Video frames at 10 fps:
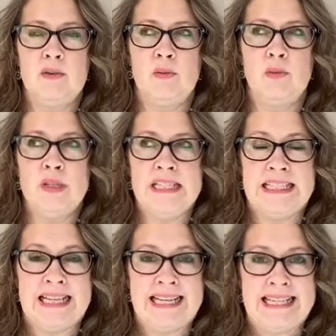
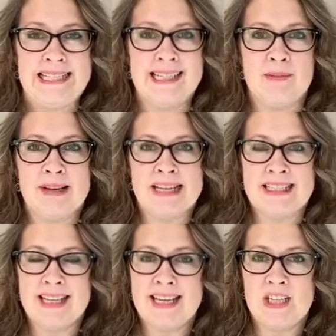realize that my
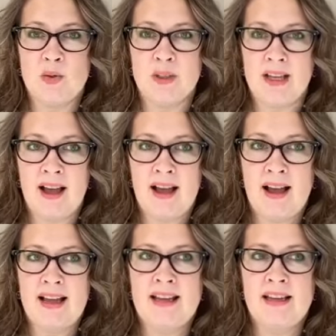anxiety is really
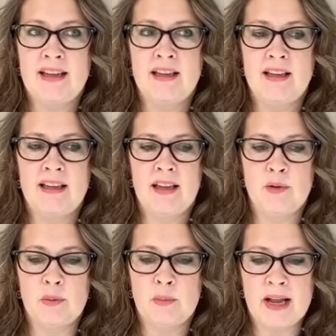high
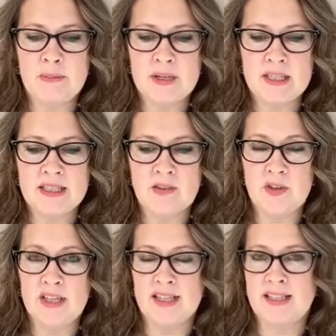and remind myself
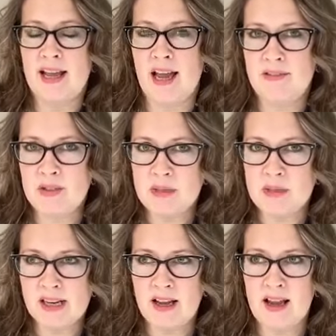that it doesn't have to be
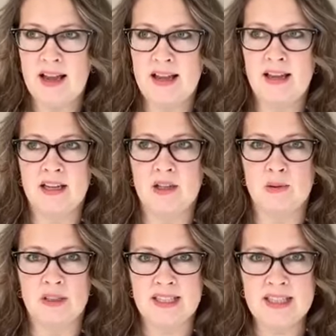that high. I can
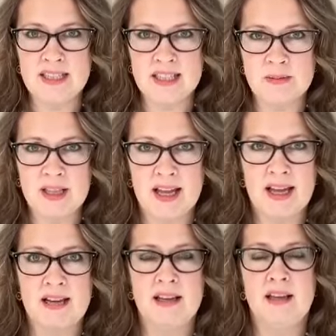release some of
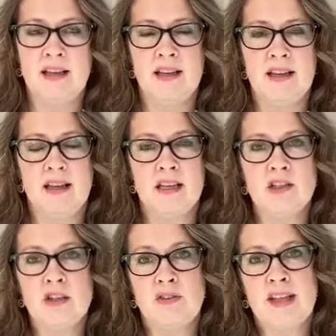that.
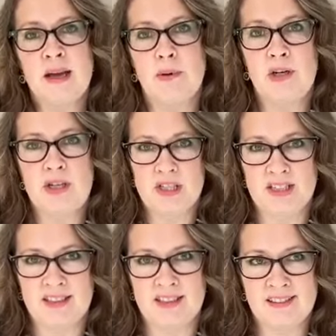And so for that
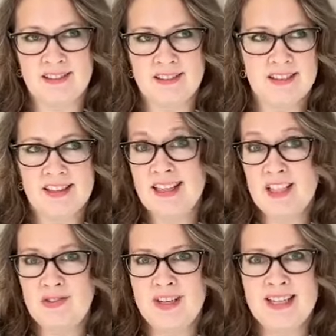person,
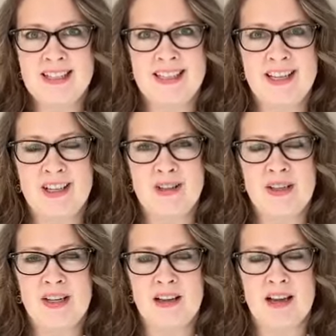this phrase, let go,
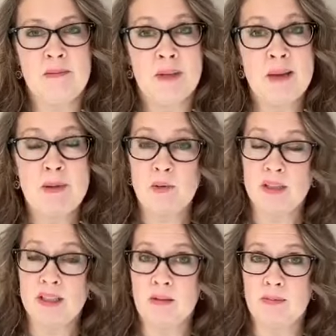let God, might be
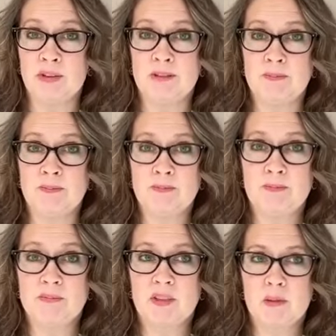really helpful
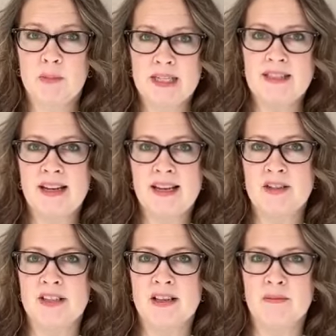because it
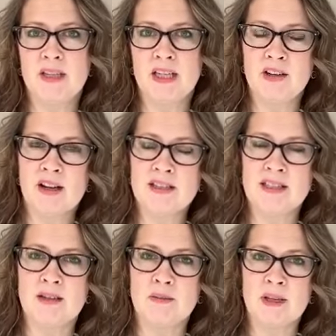anchors them, it grounds
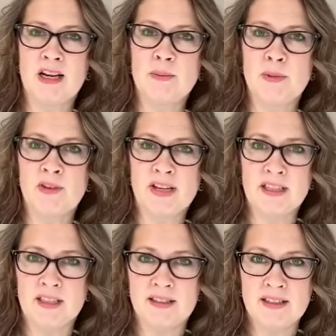them, it helps provide
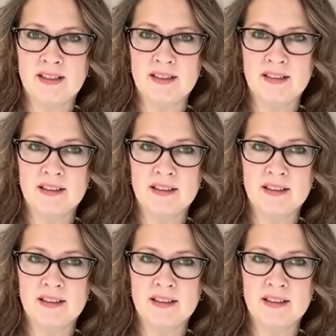clarity.